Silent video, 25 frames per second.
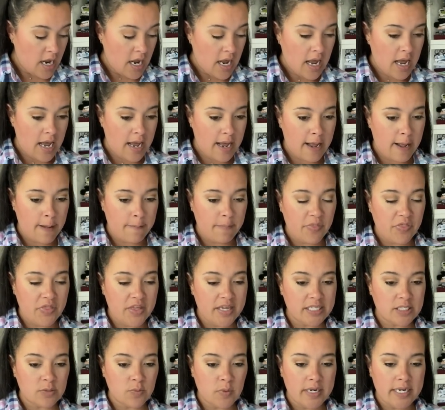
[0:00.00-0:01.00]
Um,
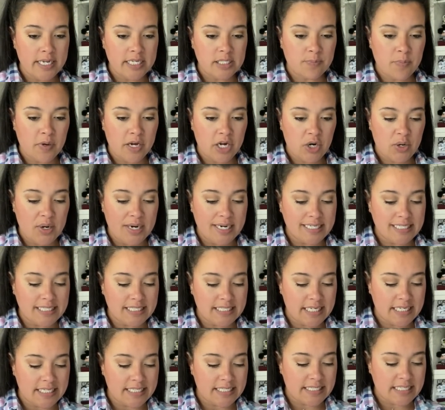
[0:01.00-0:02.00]
this one is Butterick
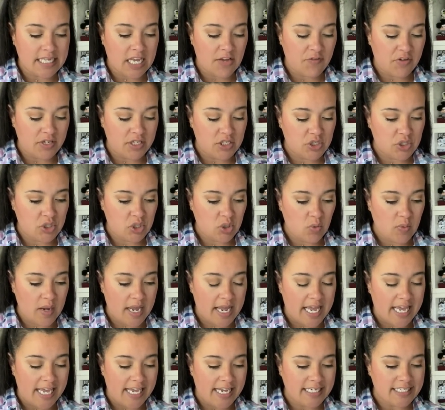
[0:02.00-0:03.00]

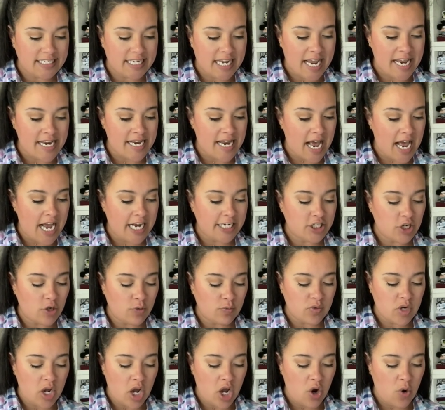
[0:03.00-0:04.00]
6728, and I
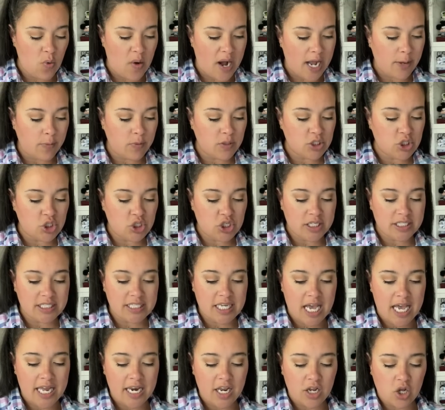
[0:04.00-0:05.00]
don't know, I was just
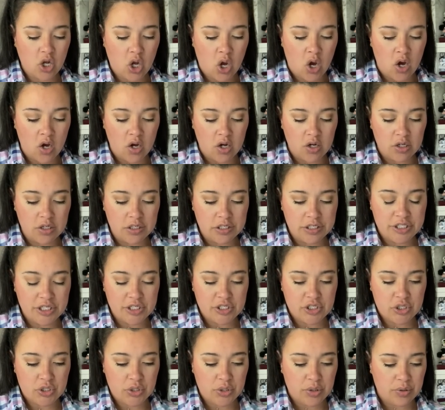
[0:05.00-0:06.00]
kind of called
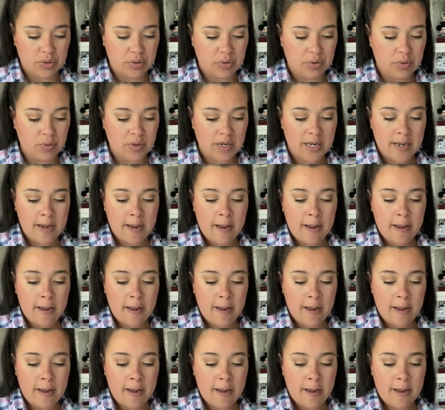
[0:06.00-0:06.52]
to